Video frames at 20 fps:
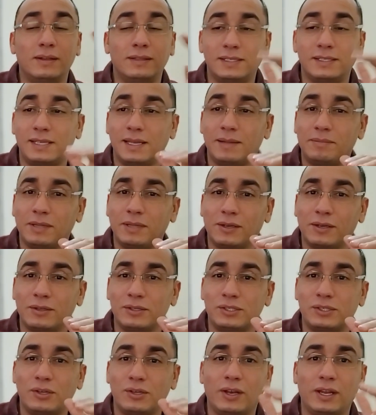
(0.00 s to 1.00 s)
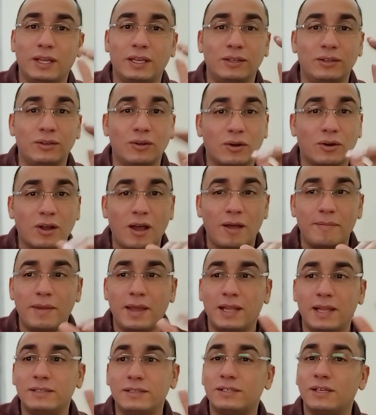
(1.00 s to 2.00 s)
The same thing concerning your
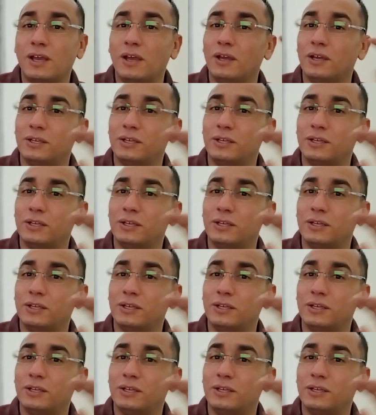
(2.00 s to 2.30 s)
comments,